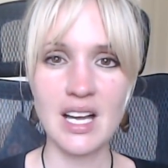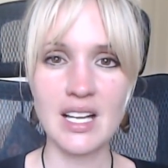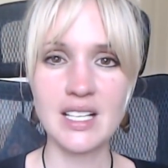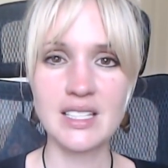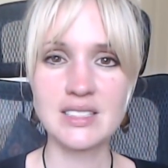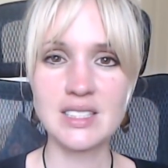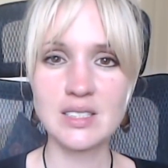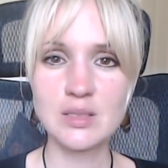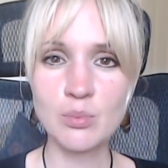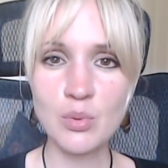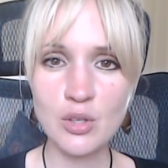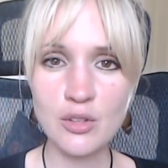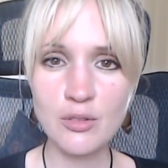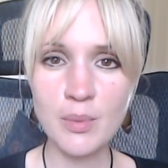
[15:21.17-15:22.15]
And it's this
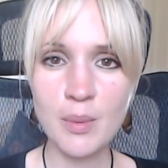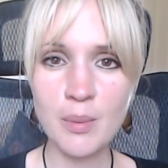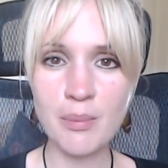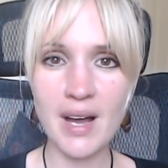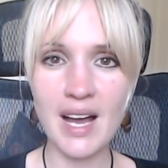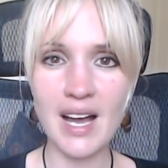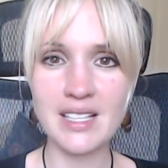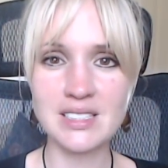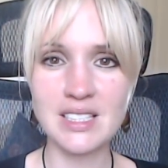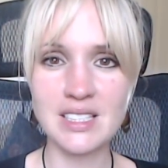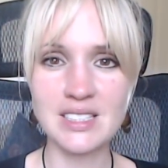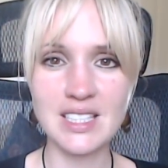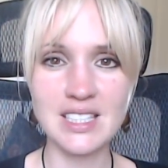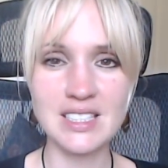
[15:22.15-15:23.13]
movement back
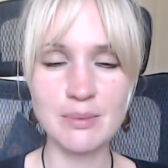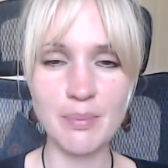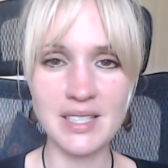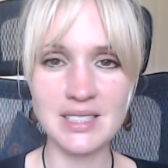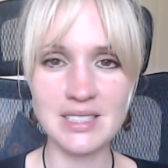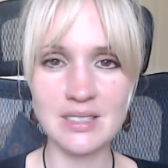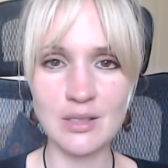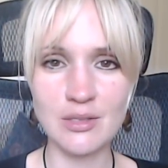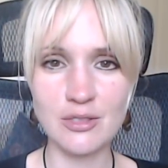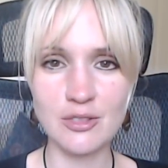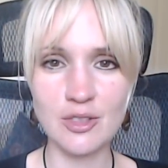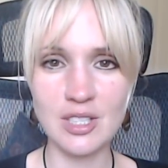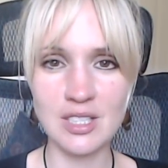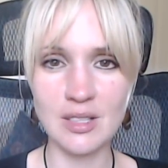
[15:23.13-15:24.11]
to this expansive
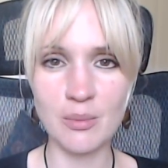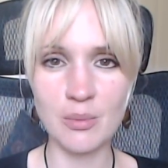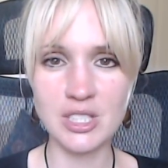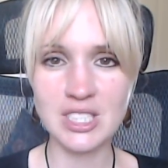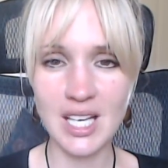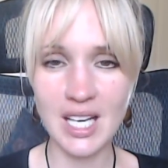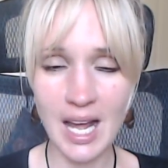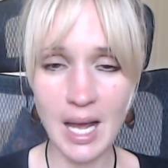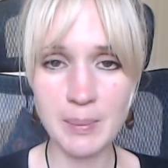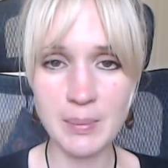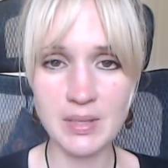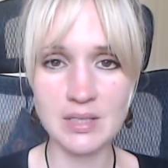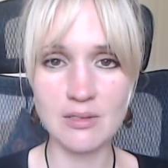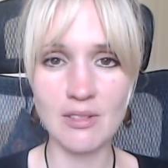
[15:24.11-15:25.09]
freedom, which can
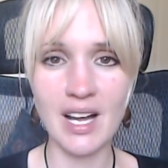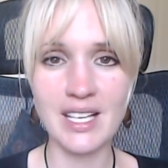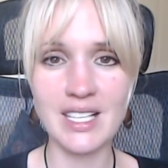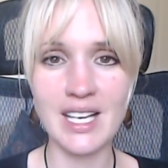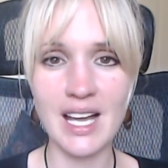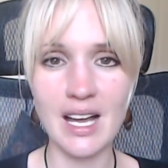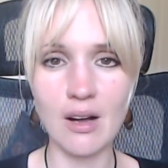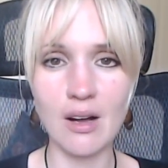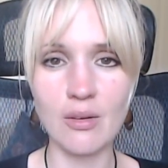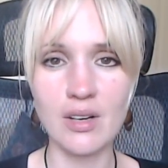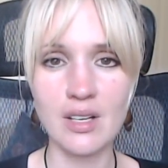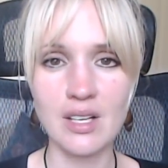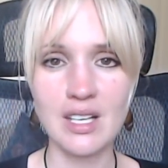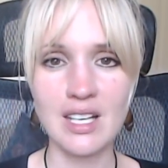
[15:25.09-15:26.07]
happen right
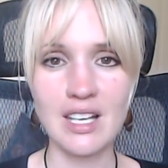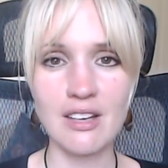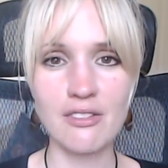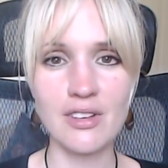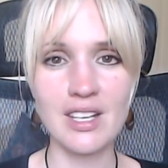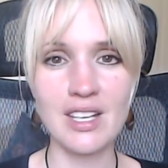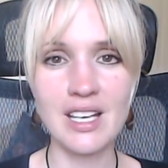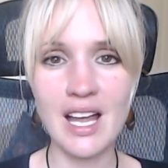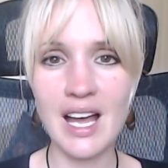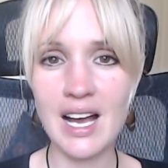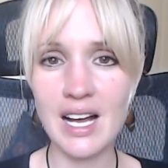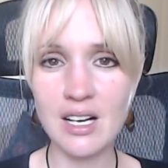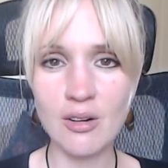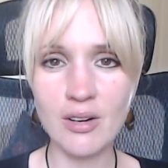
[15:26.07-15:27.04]
now if you're in
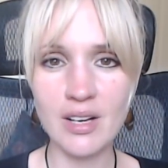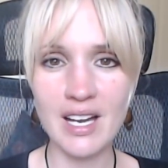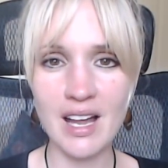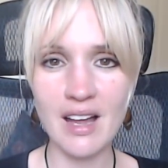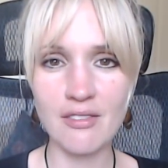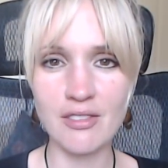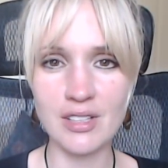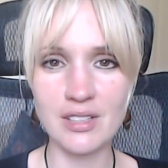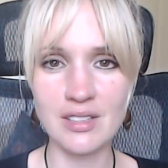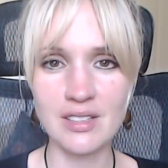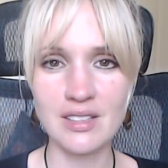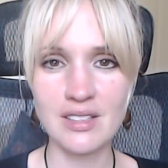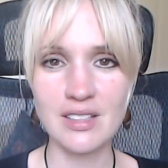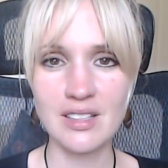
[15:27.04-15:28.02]
hell or in heaven,
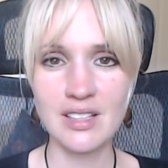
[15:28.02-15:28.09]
